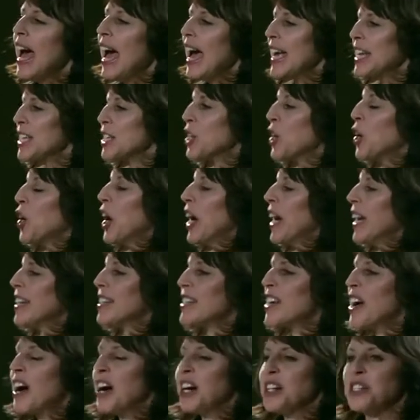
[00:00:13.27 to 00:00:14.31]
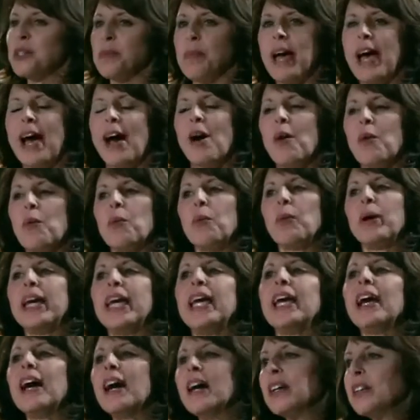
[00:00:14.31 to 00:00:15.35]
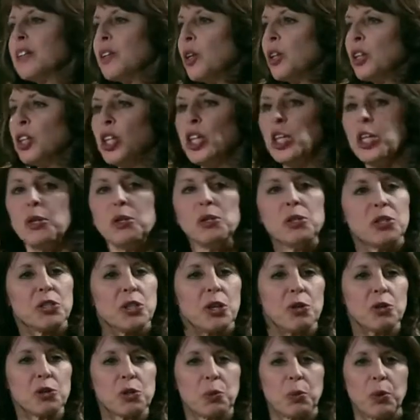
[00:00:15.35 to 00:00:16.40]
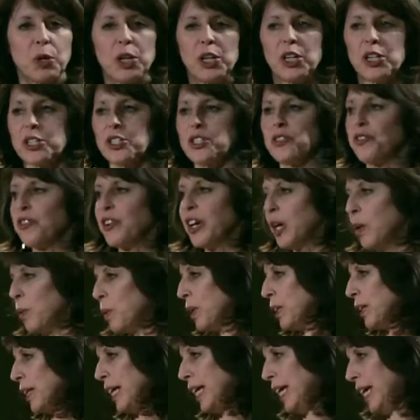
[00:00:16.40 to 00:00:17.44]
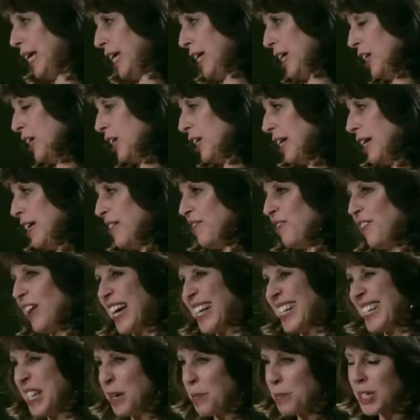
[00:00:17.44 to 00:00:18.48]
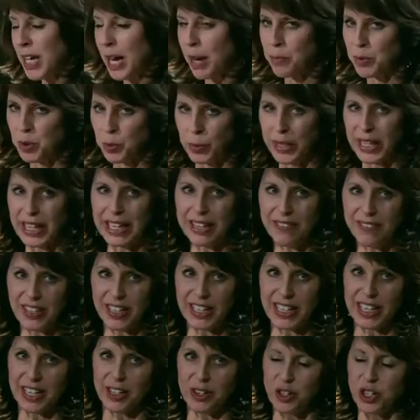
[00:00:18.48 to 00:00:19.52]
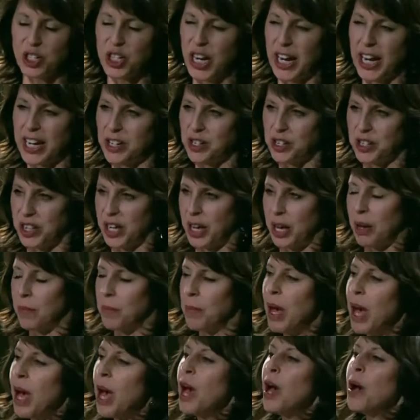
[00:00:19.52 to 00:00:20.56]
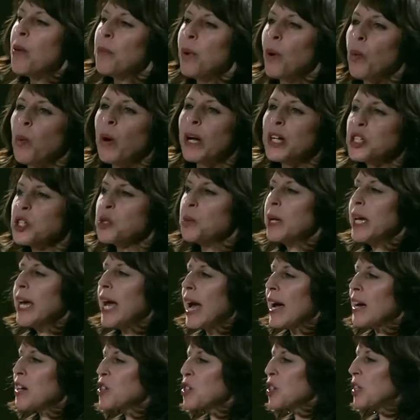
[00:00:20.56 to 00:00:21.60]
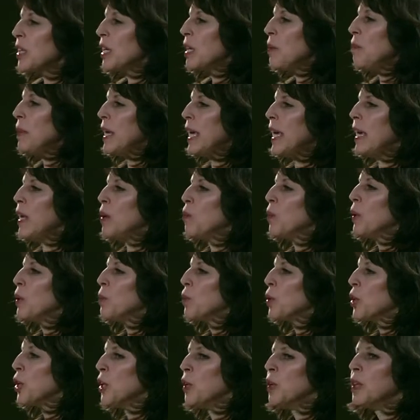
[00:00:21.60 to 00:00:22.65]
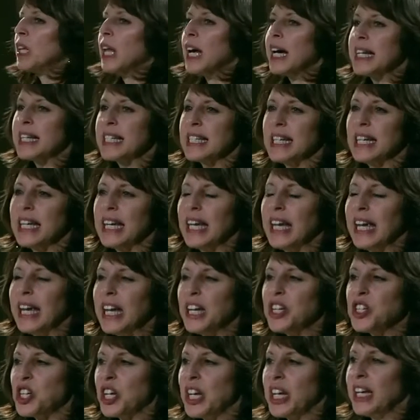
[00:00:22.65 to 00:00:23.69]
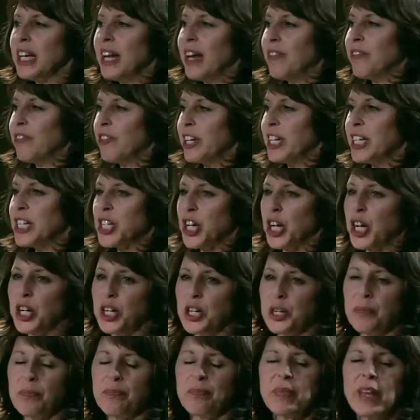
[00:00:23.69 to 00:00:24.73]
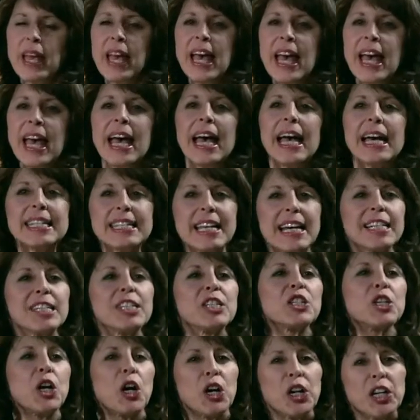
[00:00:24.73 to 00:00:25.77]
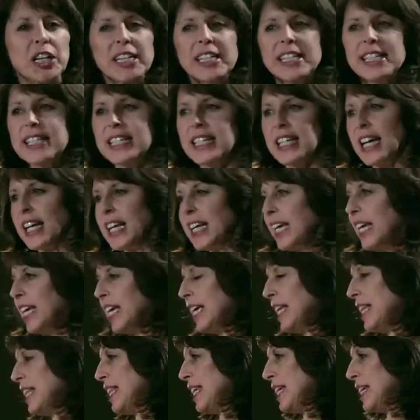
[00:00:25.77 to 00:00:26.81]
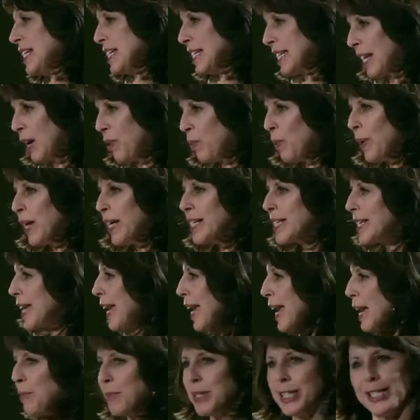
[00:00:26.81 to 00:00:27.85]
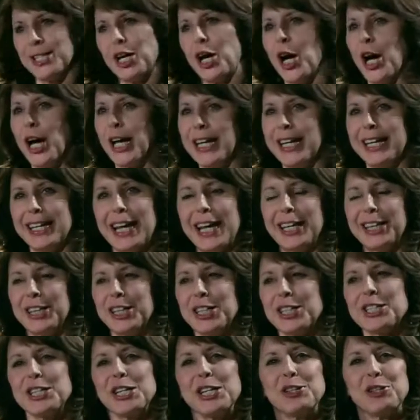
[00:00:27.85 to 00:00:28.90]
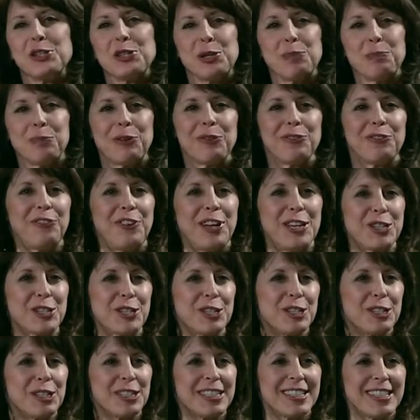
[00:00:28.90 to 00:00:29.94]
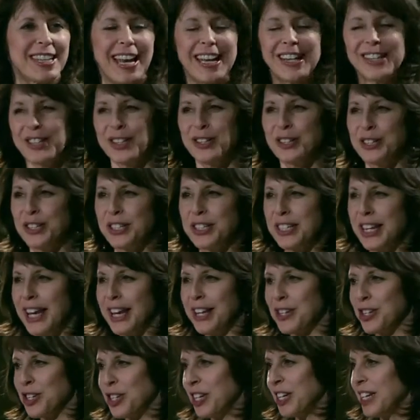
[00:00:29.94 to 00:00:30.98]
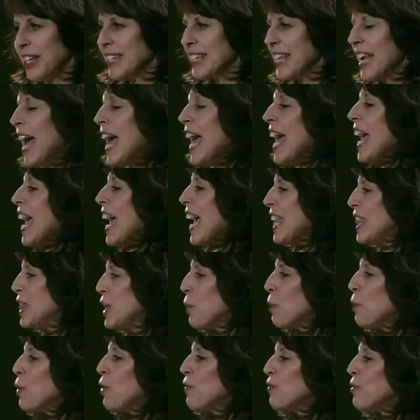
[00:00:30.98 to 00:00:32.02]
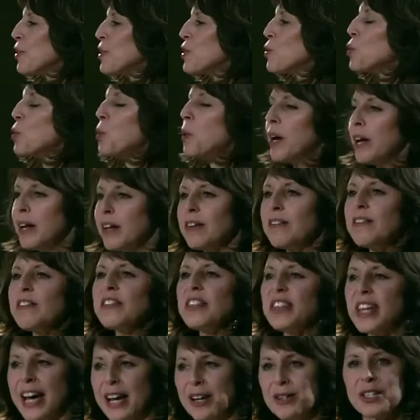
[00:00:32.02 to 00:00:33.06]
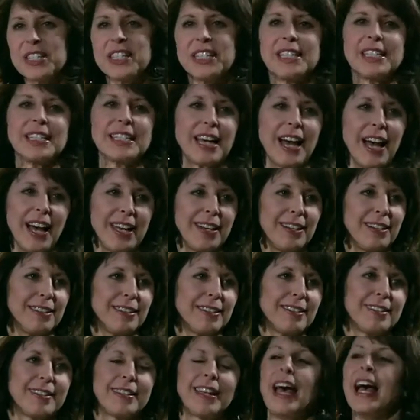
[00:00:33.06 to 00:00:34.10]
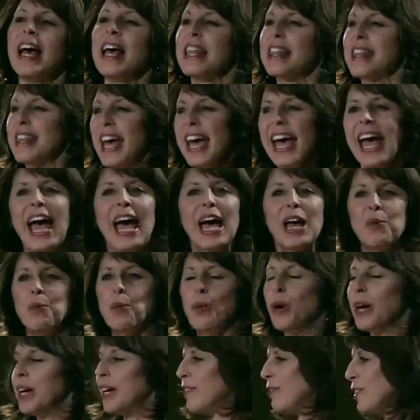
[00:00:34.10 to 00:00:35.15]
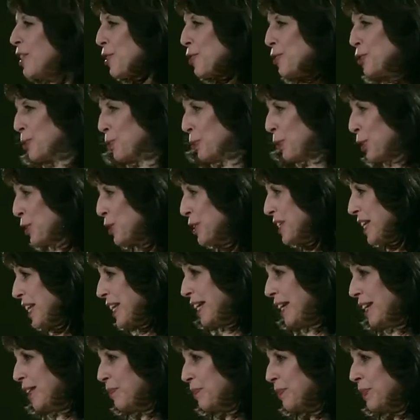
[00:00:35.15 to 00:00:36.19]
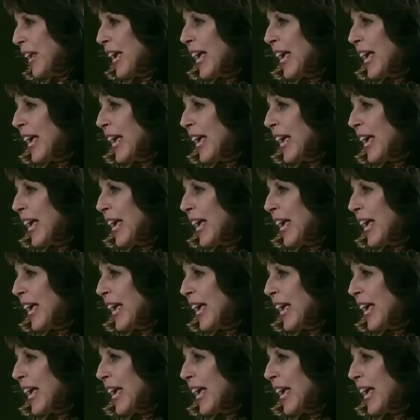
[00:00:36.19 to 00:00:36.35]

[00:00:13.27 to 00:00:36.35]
As Craig talked about, we use those words frequently here. In fact, sometimes we even interchange them. But what do we actually mean when we're utilizing each and every term? As I started studying in this, I went to Amazon and I looked under the professional and technical sections, and there were over 12,000 titles that had one of those words in it.